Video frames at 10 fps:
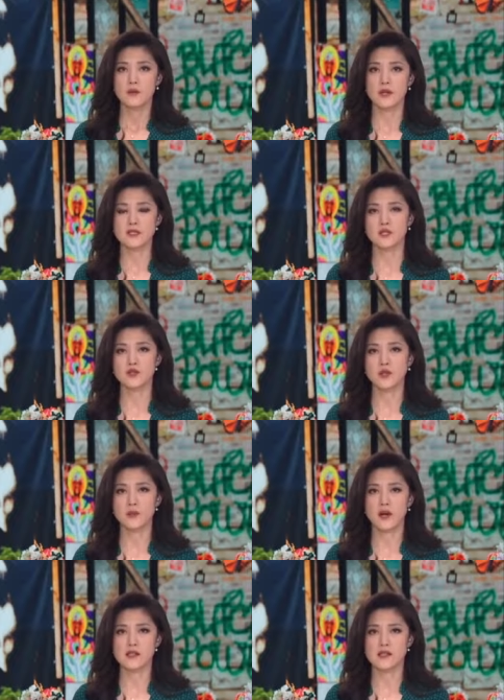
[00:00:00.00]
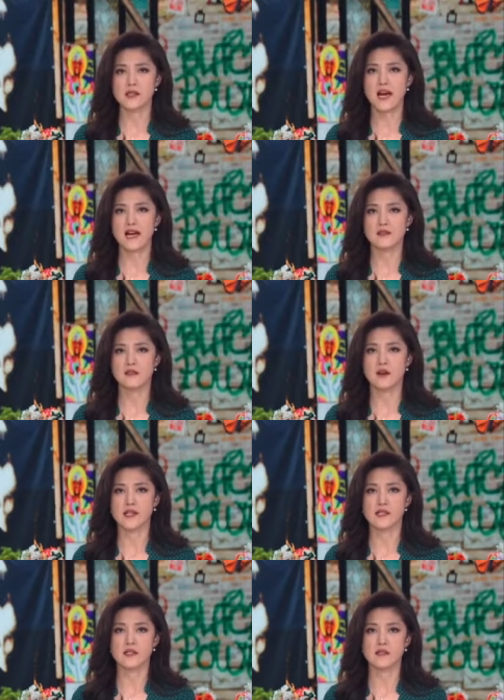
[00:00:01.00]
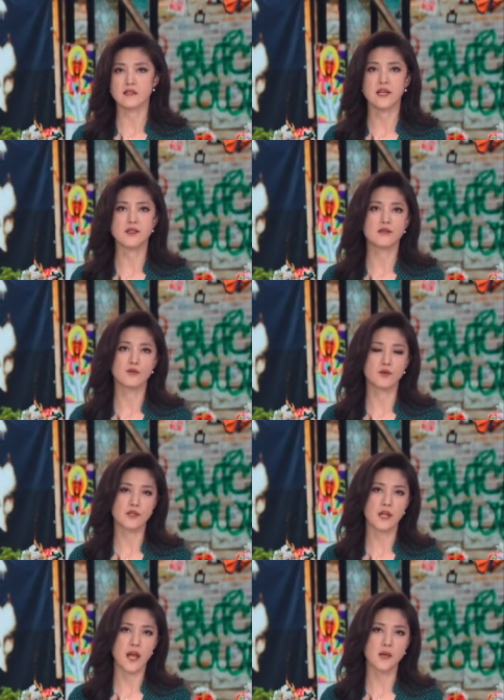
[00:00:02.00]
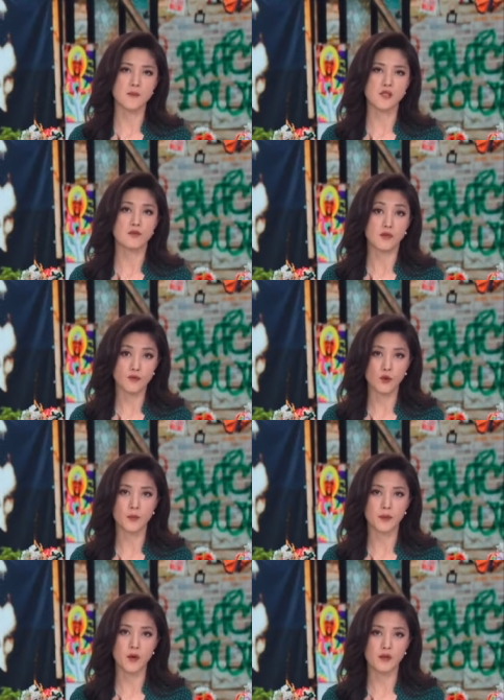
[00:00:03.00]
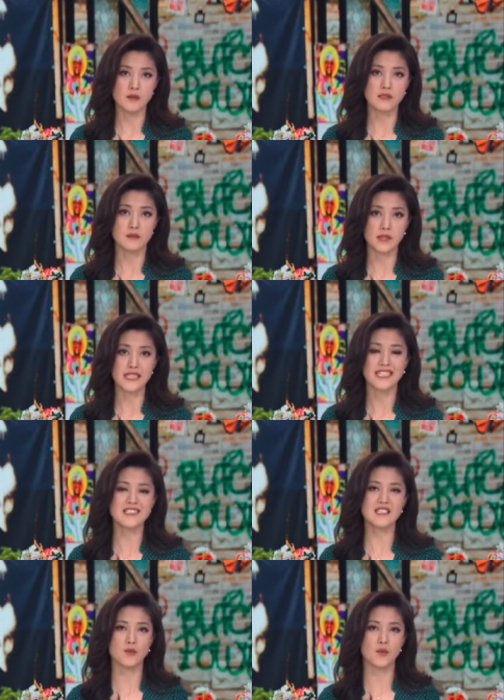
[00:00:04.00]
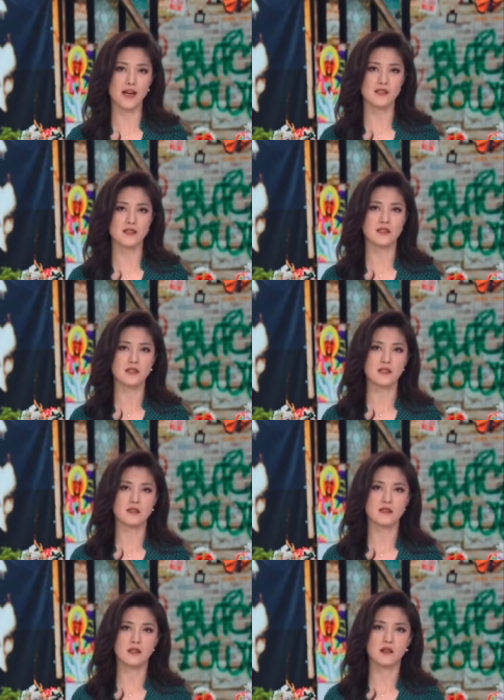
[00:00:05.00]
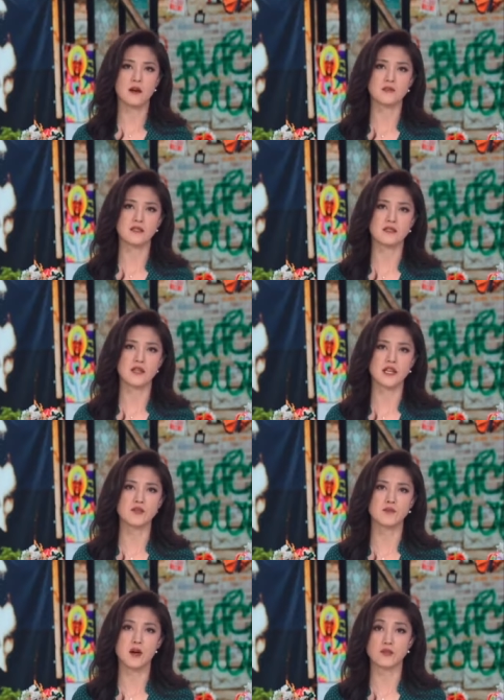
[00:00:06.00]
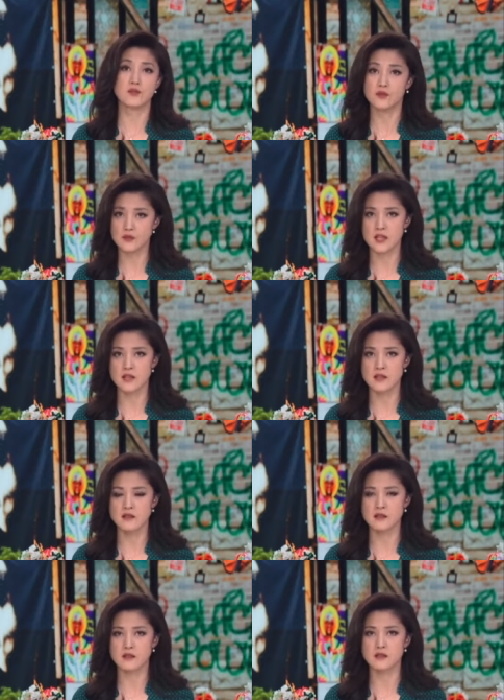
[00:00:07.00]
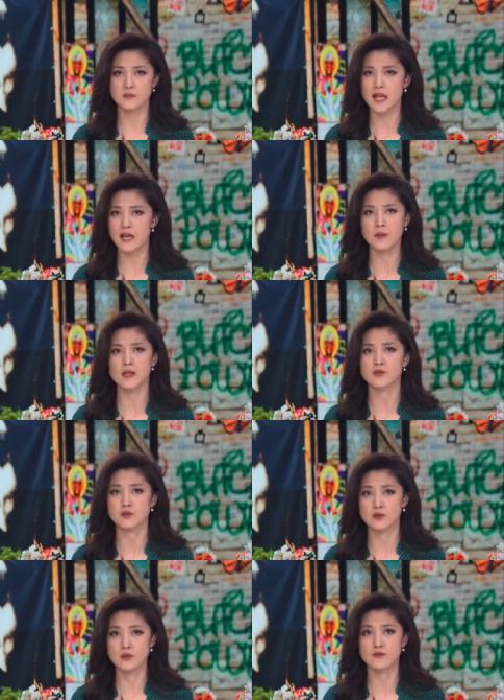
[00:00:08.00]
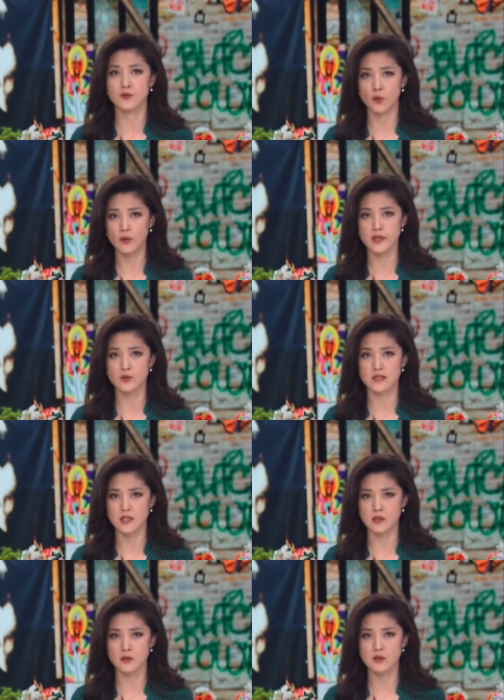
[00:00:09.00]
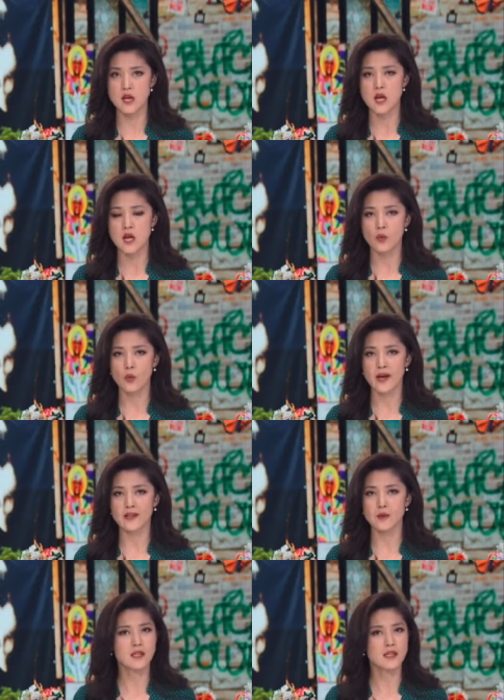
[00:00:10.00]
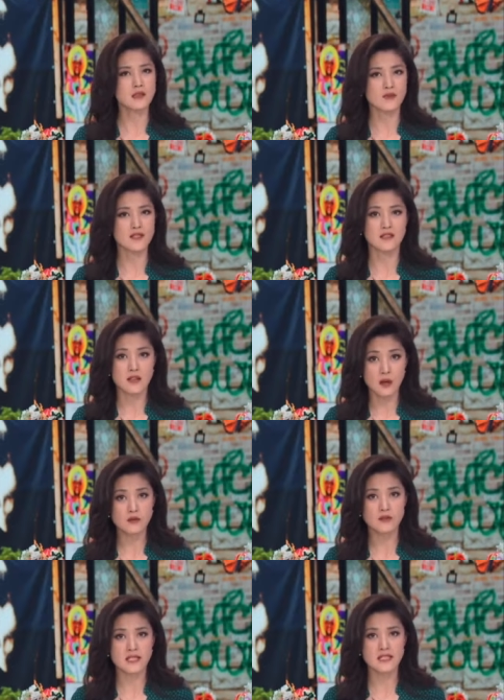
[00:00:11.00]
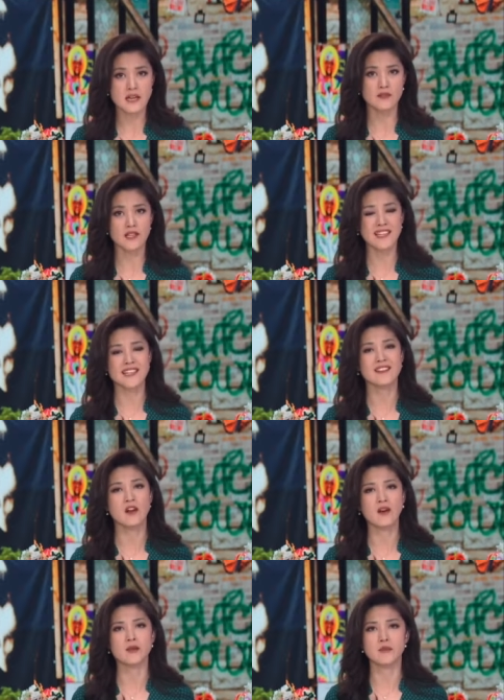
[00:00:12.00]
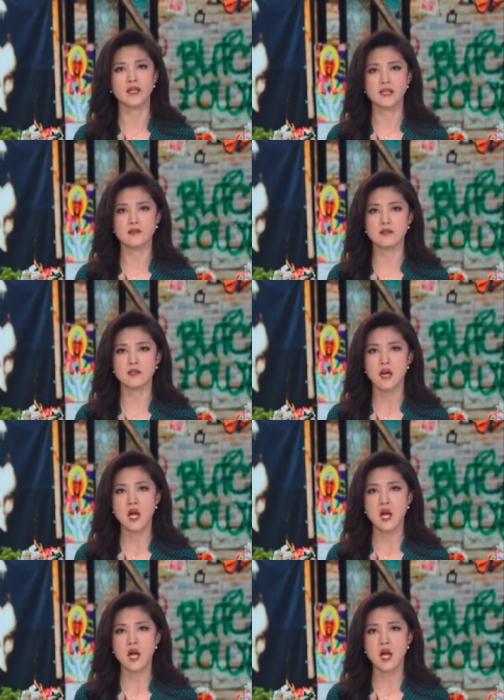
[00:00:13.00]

President Joe Biden has signed an executive order aimed at reforming policing practices, and it comes as the nation marks two years since black man George Floyd was killed when a police officer knelt on his neck for nearly nine minutes.